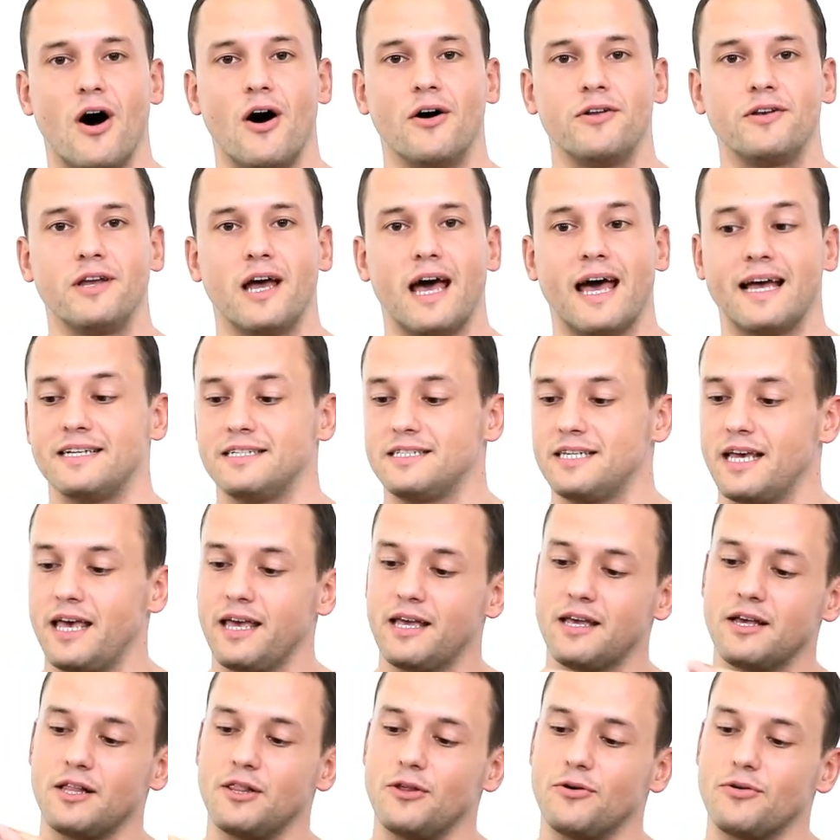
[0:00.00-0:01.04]
on and
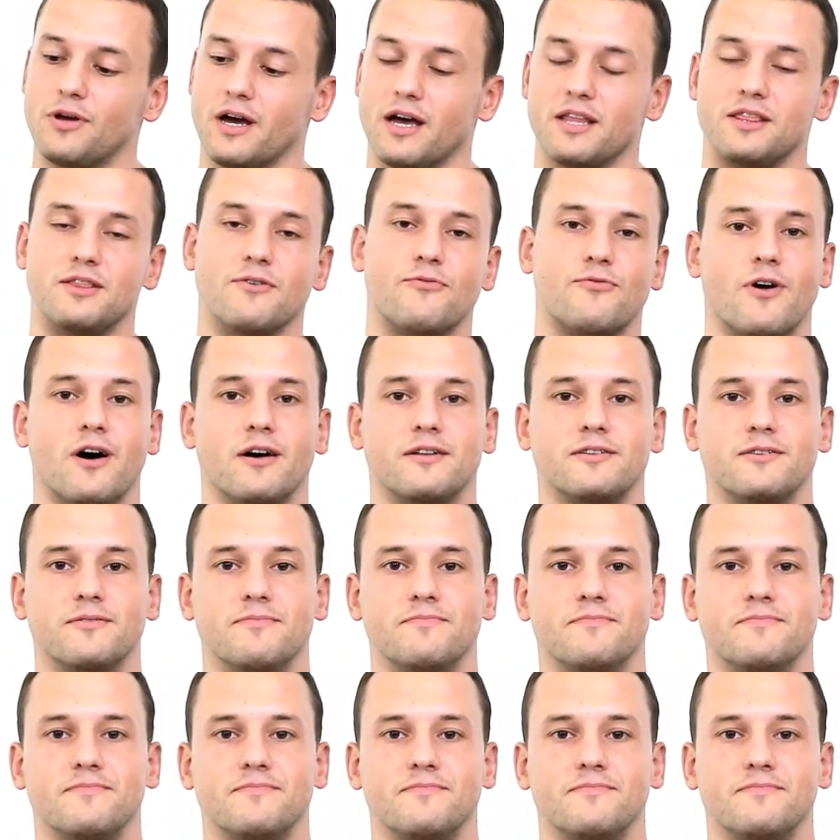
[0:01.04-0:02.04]
take a look at the front.